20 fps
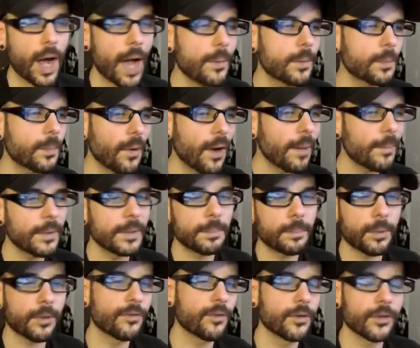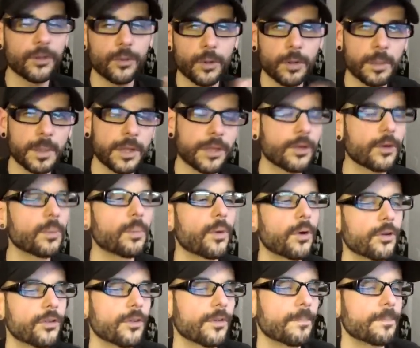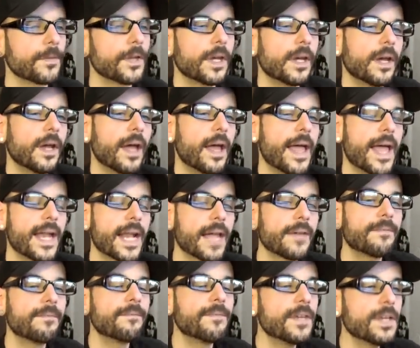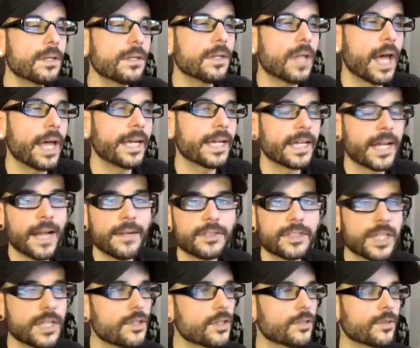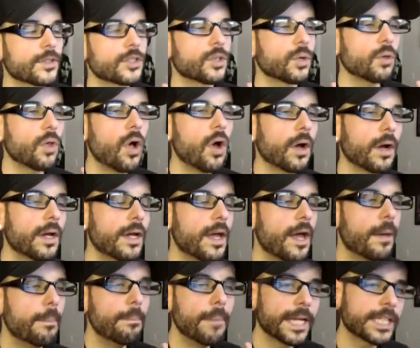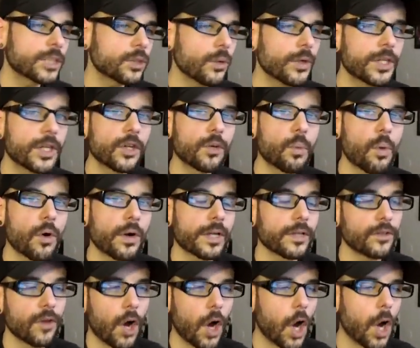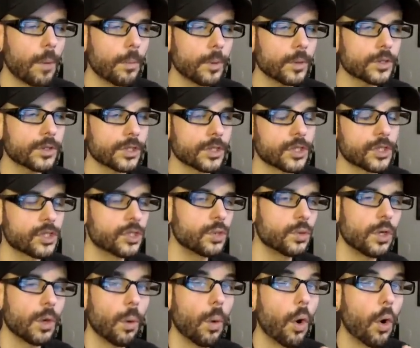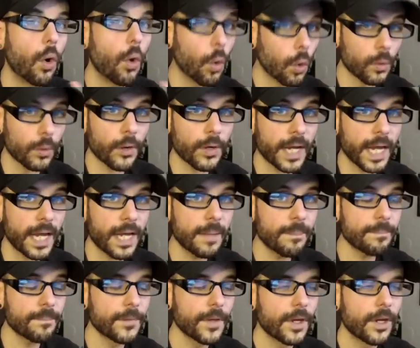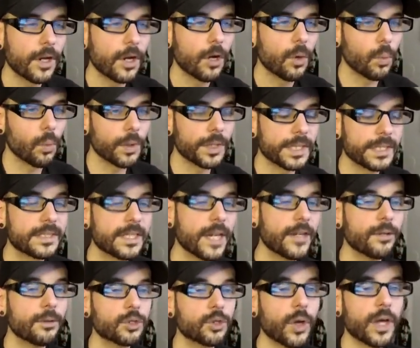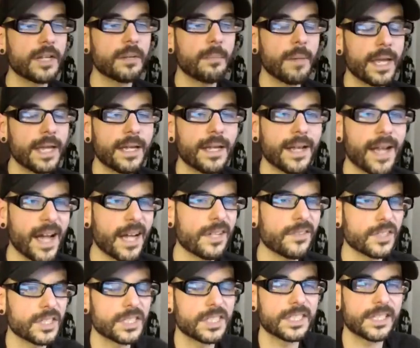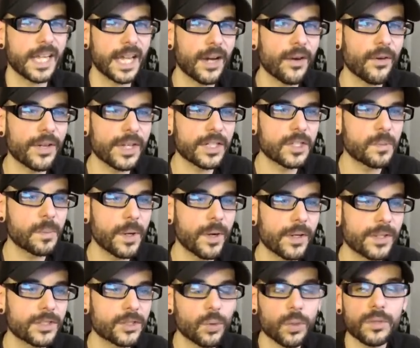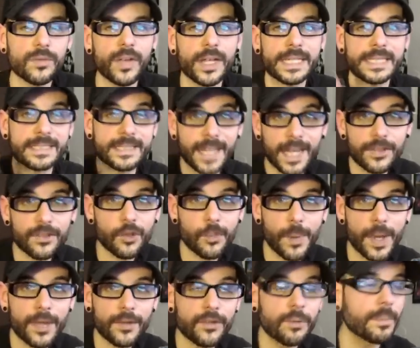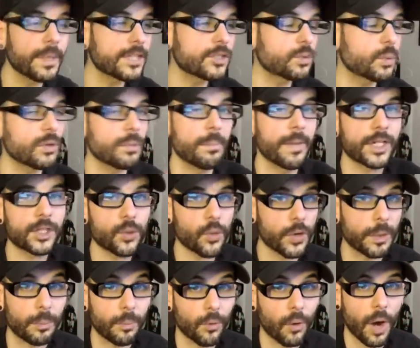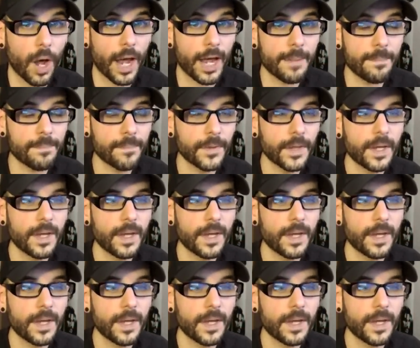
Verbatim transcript: I would probably prefer this one to be third person. And I feel like, and I've said this for so long, Metroid could work as almost a pseudo horror game where Nintendo tried to make it kind of a scary experience, sort of like Dead Space mixed with Metroid Prime.